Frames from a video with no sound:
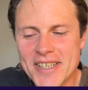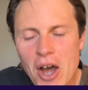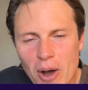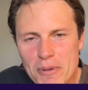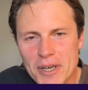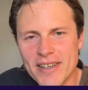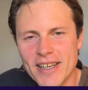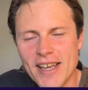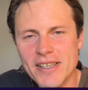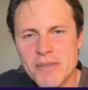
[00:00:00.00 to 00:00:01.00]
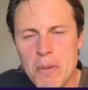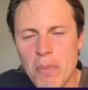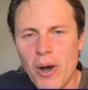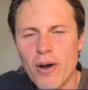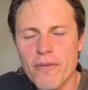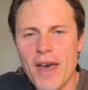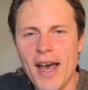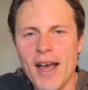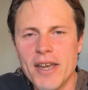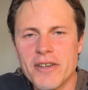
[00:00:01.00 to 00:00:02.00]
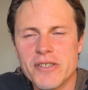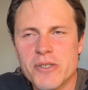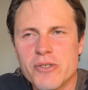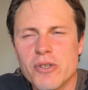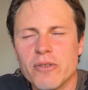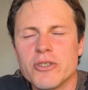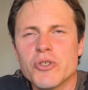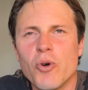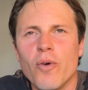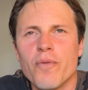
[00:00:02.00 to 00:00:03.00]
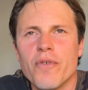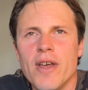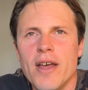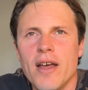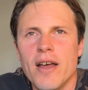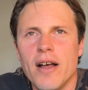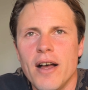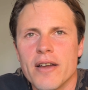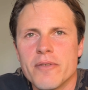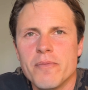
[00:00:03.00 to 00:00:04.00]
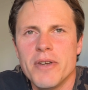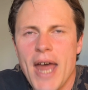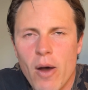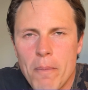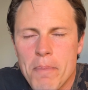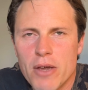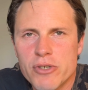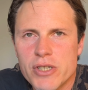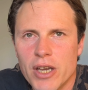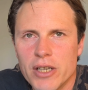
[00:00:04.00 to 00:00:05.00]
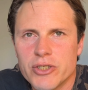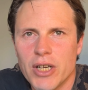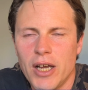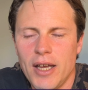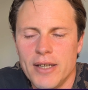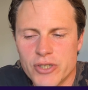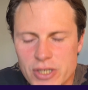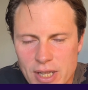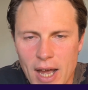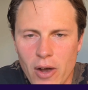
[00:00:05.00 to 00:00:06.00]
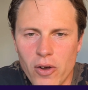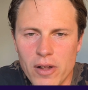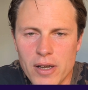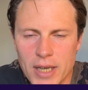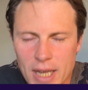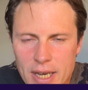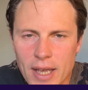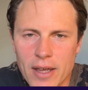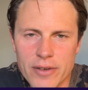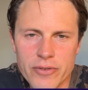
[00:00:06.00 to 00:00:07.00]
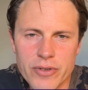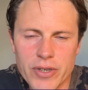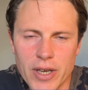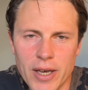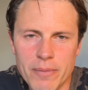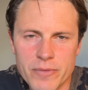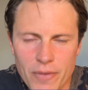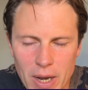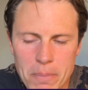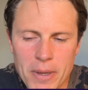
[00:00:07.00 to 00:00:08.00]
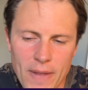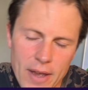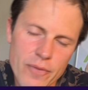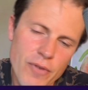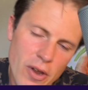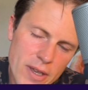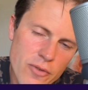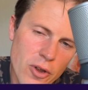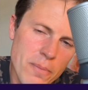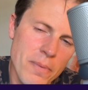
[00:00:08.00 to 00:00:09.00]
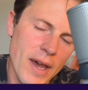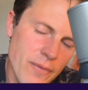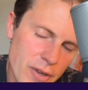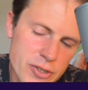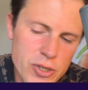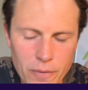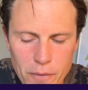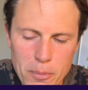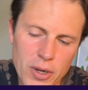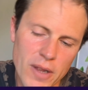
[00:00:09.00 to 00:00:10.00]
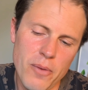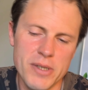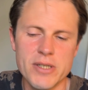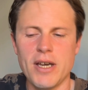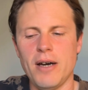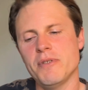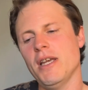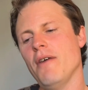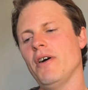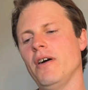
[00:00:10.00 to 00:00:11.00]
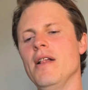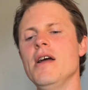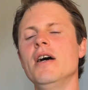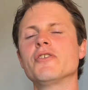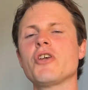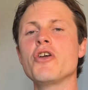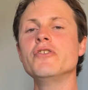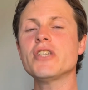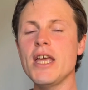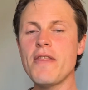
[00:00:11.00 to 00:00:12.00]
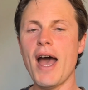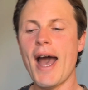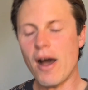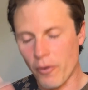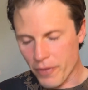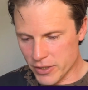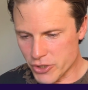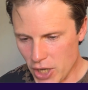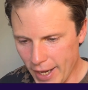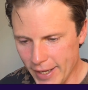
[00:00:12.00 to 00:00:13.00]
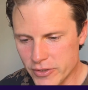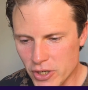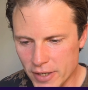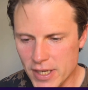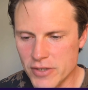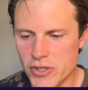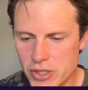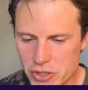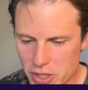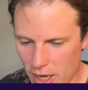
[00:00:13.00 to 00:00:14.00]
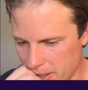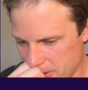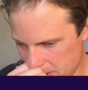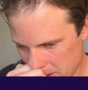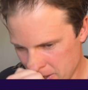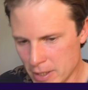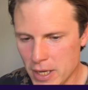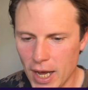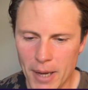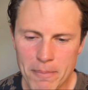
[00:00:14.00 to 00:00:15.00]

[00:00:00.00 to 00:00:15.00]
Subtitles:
Carmen has been part of that and is sort of now a peer researcher, and she's now leading and developing that very group, that first coffee morning that we set up together. So you can see that how things change and identities change. I